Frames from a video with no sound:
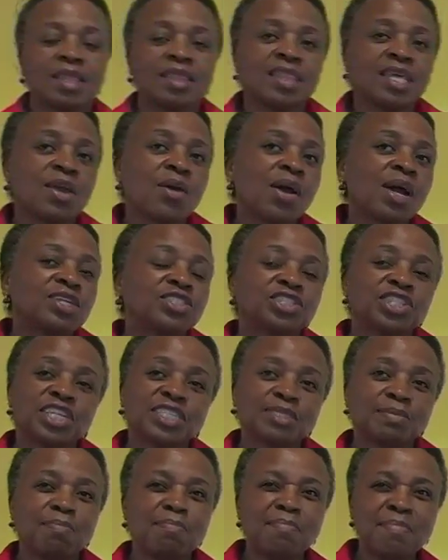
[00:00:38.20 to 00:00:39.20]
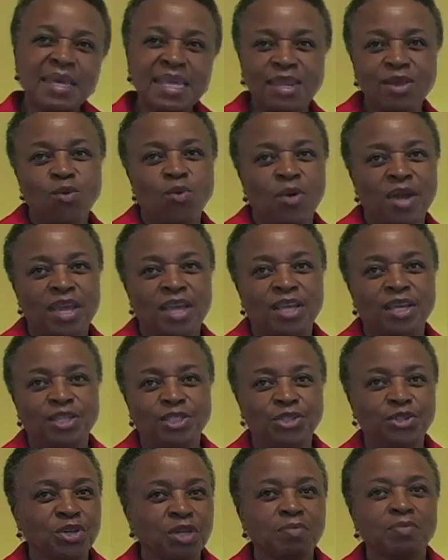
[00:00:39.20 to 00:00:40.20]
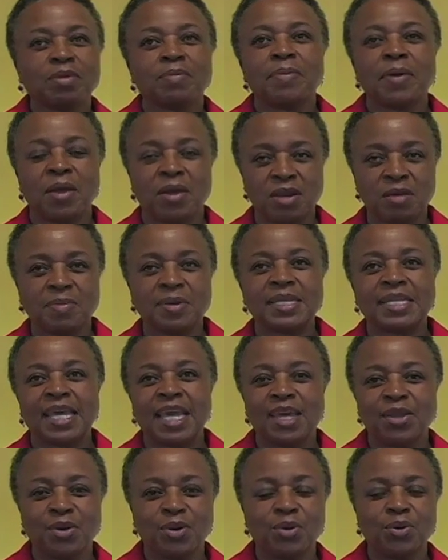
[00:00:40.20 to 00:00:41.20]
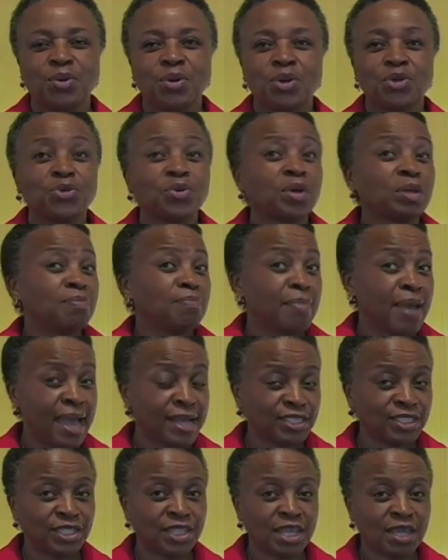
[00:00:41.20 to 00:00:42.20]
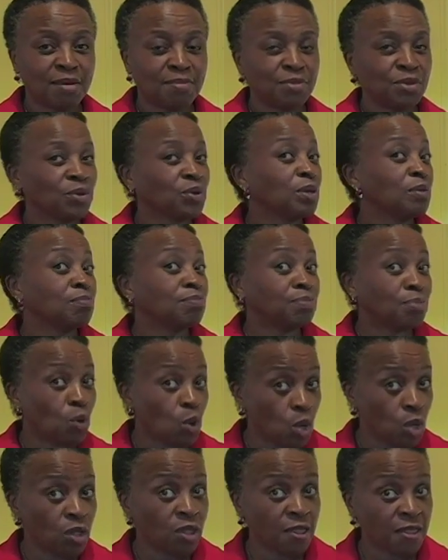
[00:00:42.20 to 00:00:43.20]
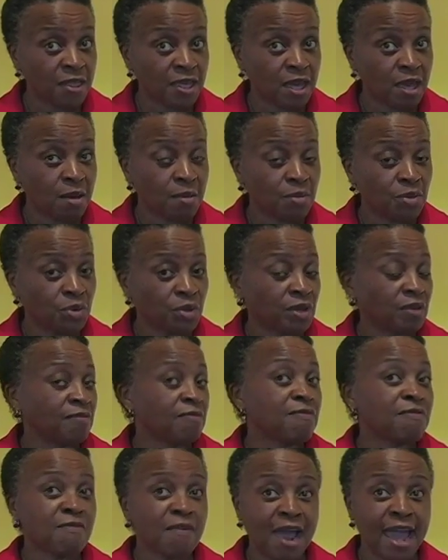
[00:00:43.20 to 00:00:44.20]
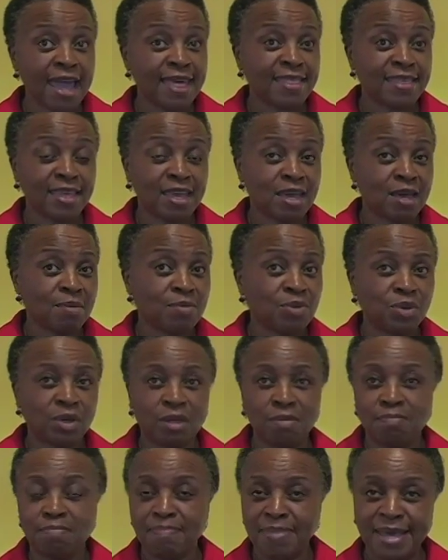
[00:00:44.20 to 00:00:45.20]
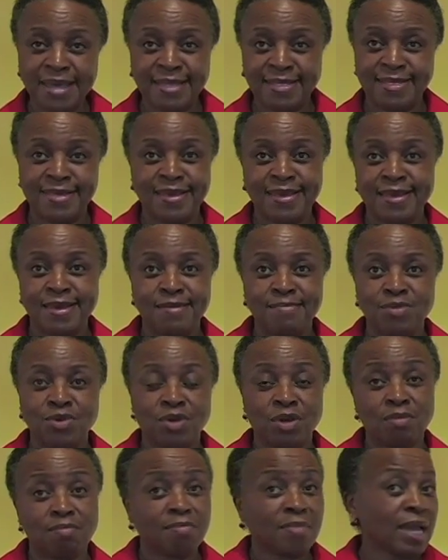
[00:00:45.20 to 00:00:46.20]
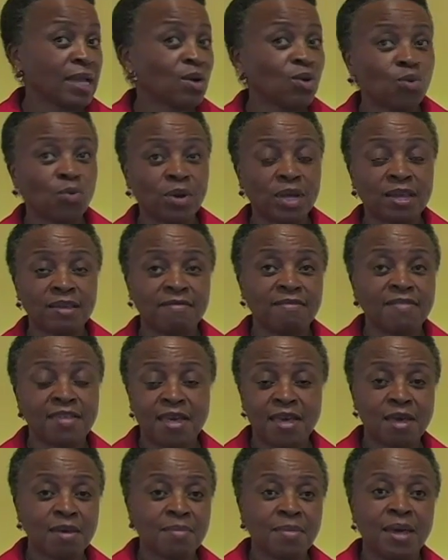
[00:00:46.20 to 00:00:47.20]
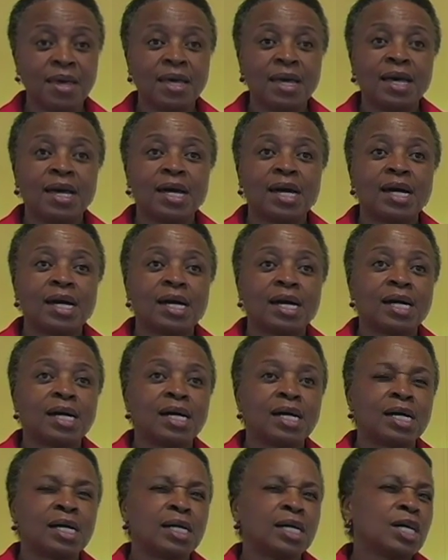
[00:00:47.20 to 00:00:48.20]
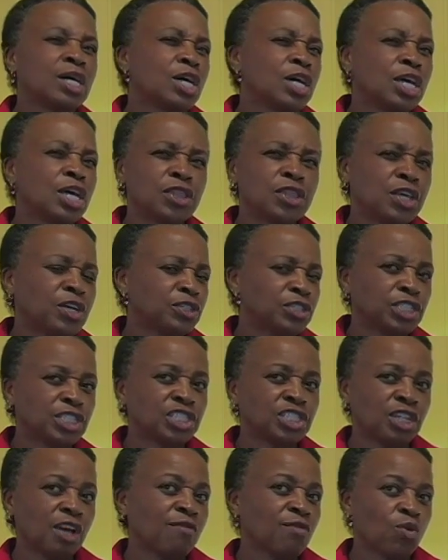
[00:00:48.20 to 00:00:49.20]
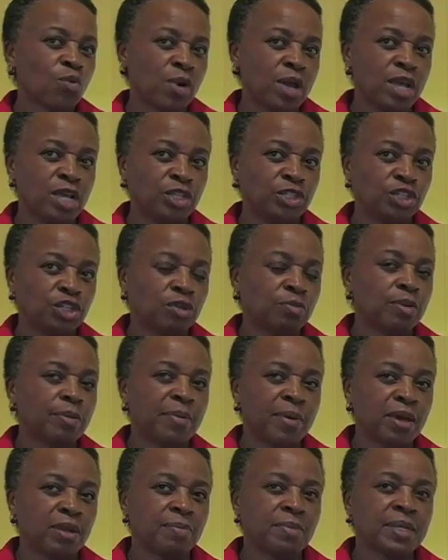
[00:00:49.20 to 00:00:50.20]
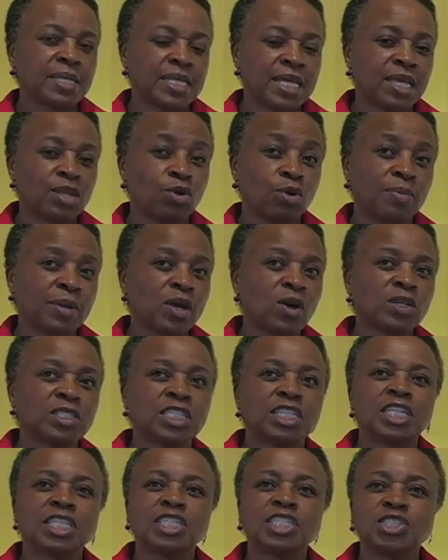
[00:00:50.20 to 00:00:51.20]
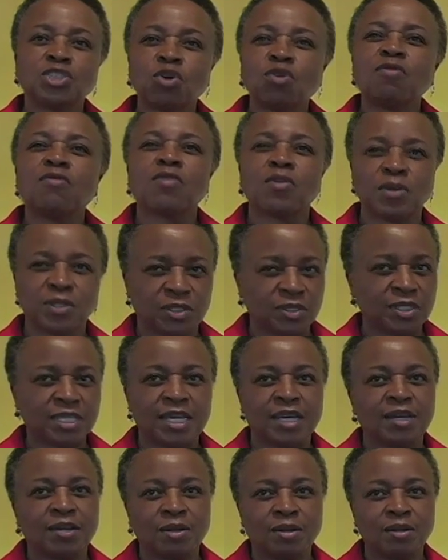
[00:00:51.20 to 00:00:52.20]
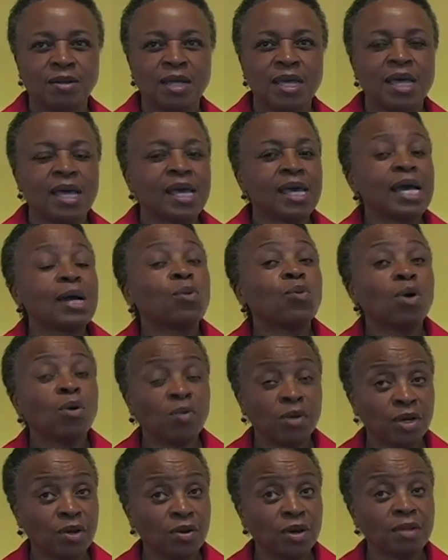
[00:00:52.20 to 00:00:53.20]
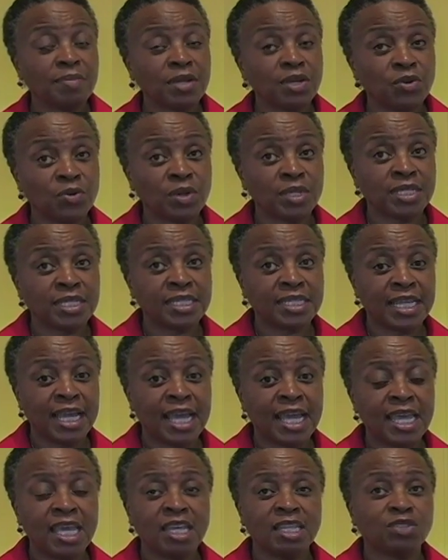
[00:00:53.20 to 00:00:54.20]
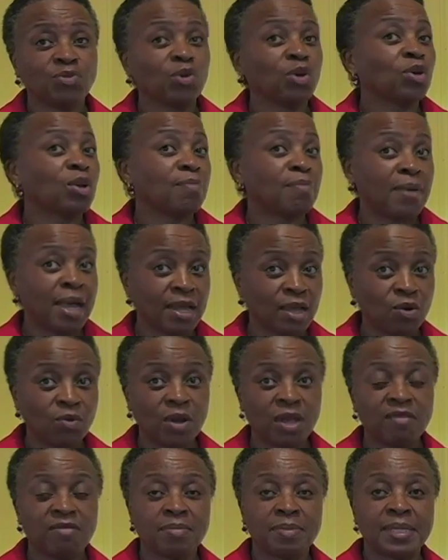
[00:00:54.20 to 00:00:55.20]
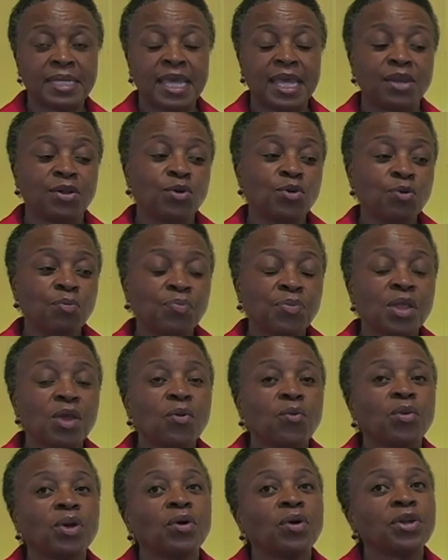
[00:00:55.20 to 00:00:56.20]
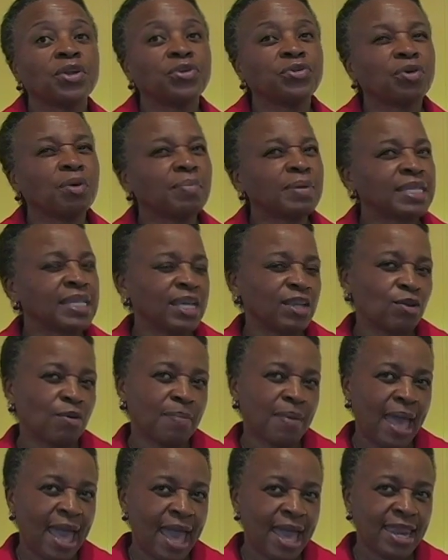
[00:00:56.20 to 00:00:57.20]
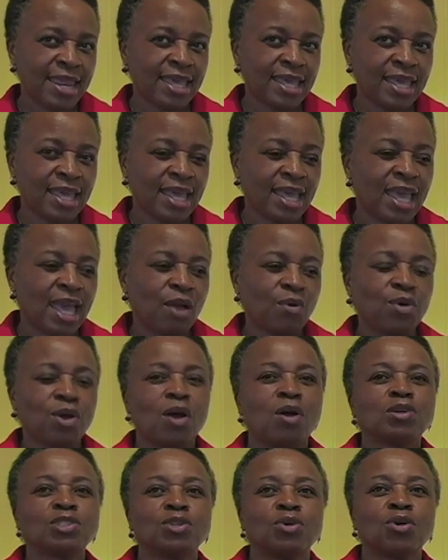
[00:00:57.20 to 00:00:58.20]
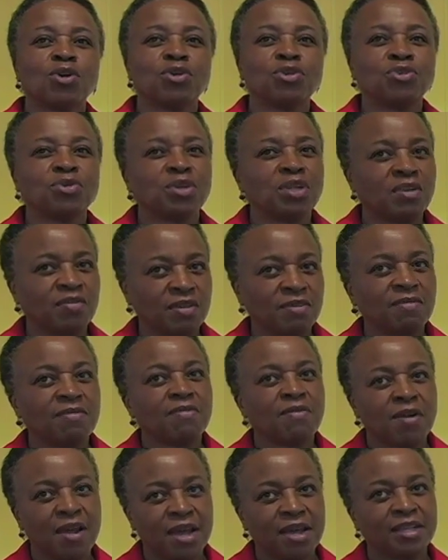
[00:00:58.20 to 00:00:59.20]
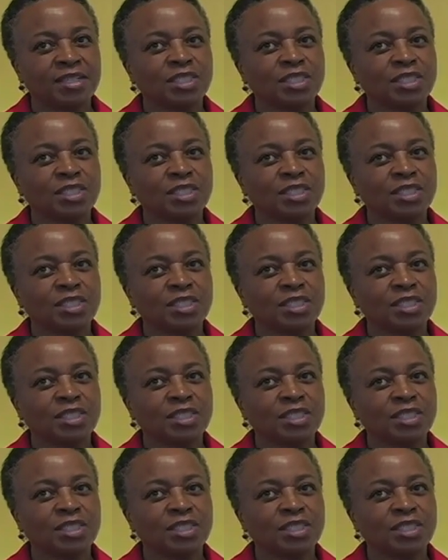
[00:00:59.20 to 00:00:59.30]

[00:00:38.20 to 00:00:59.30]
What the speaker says: There are just many ways you can prepare the potato. You can mash them, you can boil them, you can fry them, you can bake them, you can microwave them. There are just several ways you can prepare the potato because it is so versatile. What we're going to be doing today is we're going to microwave a potato. We're going to do a potato patty, and we're also going to do an oven fry.